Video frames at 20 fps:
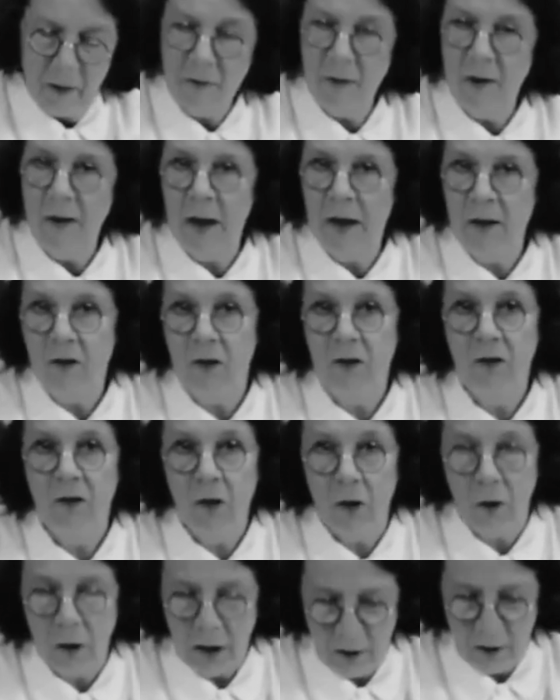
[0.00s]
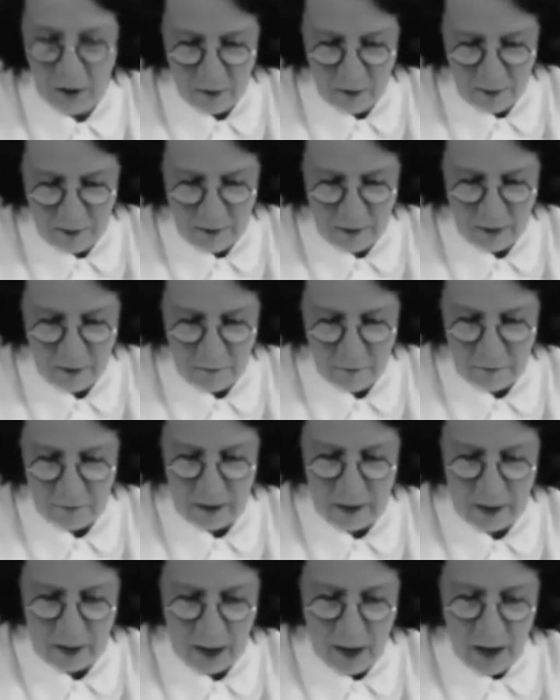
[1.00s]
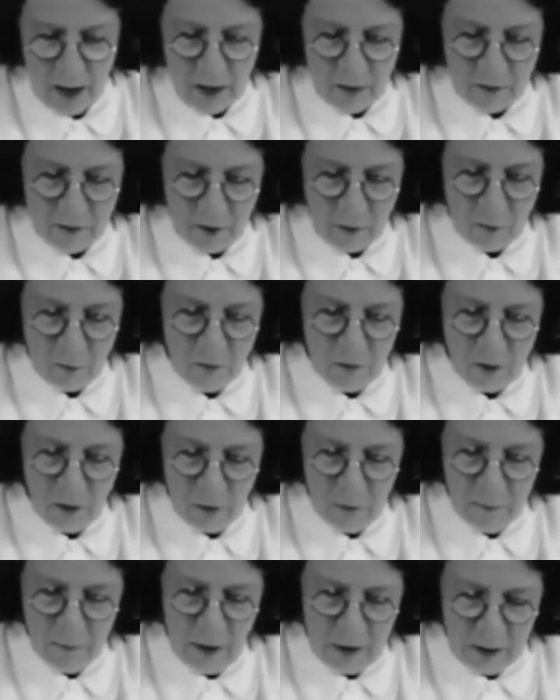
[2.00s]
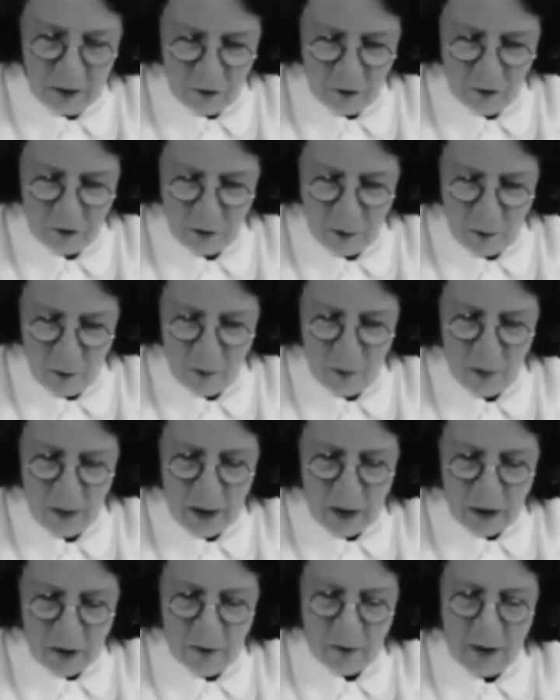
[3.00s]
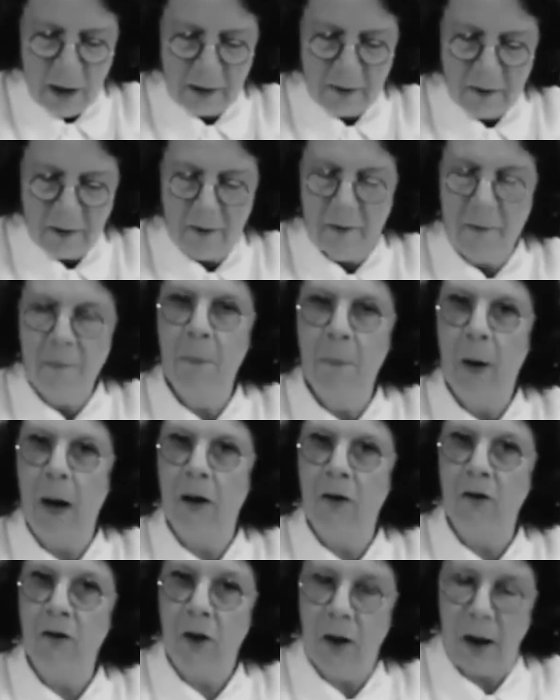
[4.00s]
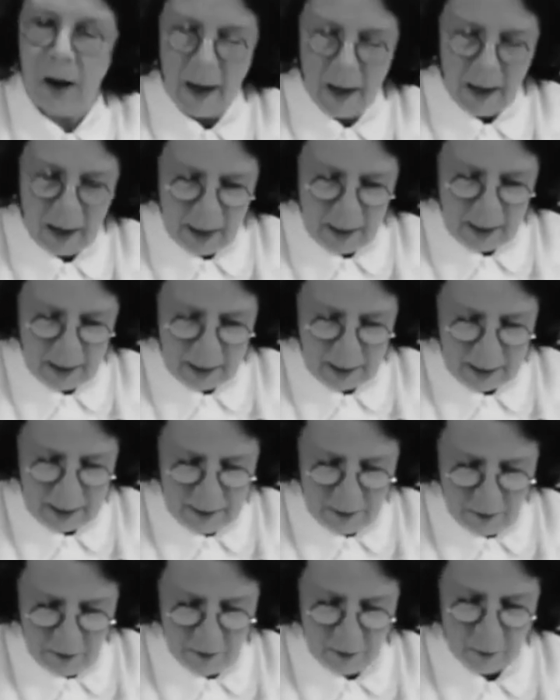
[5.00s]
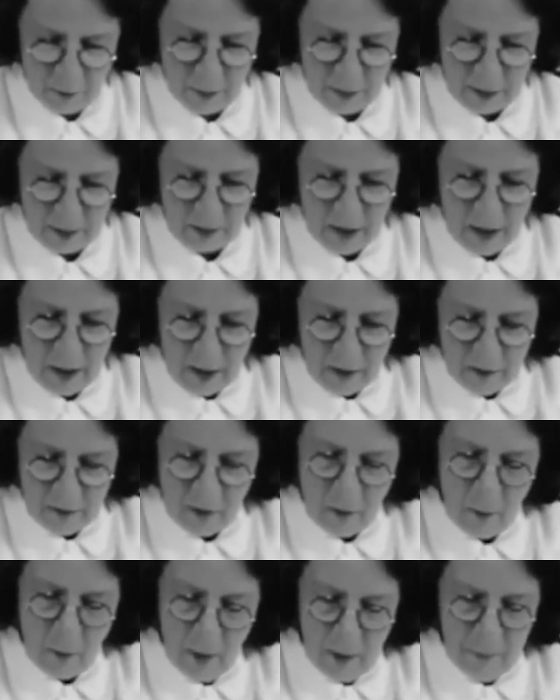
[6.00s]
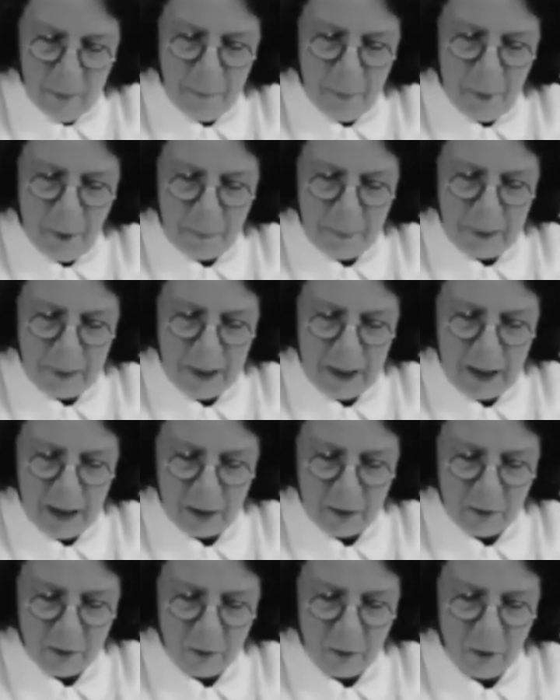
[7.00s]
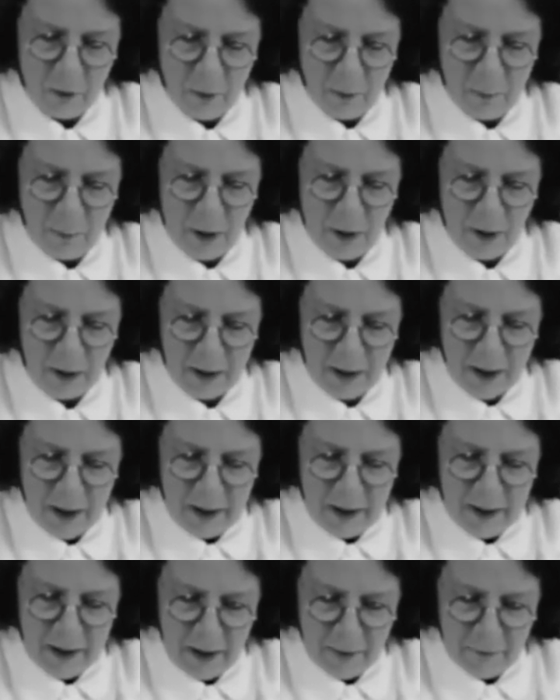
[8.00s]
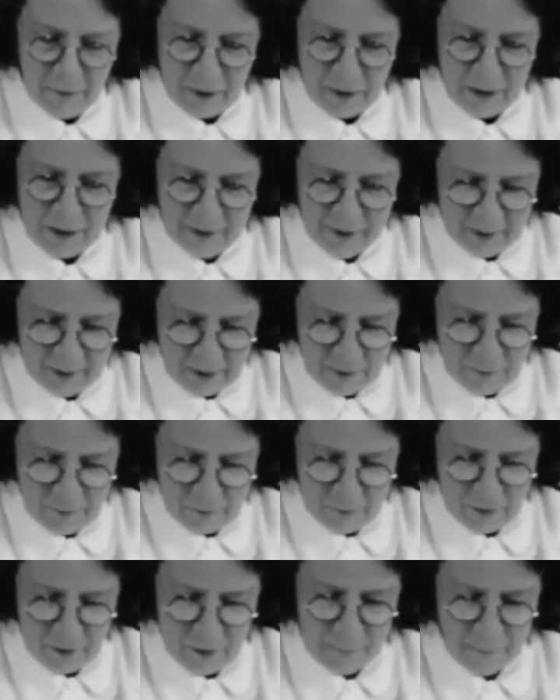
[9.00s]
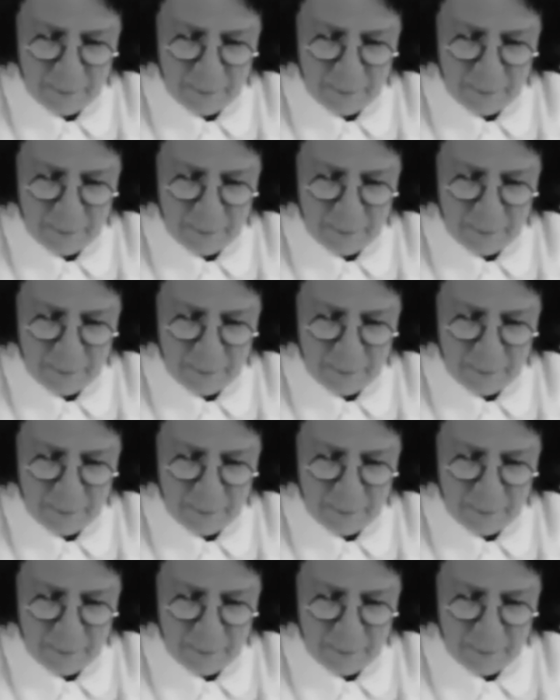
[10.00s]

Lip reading: need a jolly good sifting, so do make sure you get as much air into it. So I'm popping it through my lovely sifter.